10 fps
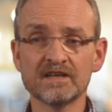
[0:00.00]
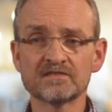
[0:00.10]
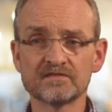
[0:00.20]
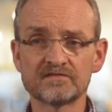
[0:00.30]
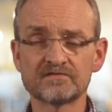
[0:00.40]

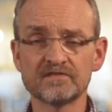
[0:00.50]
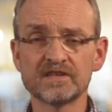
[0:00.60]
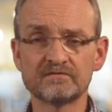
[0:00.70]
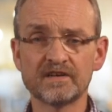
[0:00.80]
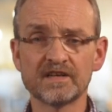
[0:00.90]
So the 3
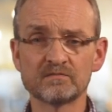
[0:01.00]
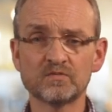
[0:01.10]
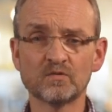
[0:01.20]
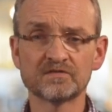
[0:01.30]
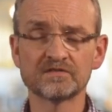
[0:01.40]
are very
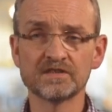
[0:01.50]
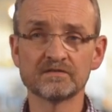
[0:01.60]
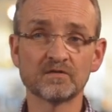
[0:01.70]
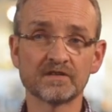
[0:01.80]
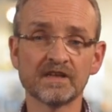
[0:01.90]
important.
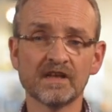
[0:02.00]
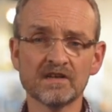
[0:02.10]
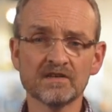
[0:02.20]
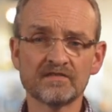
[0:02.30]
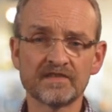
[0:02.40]
You've got to
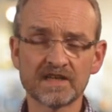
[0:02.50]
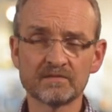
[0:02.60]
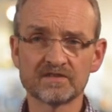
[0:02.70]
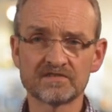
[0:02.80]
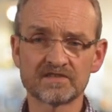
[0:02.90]
think
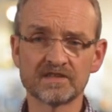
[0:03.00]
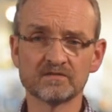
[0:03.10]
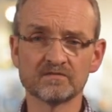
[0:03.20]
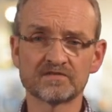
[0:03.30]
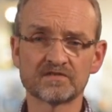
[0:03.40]
about the
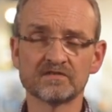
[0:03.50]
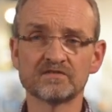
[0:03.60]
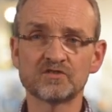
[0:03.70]
skills,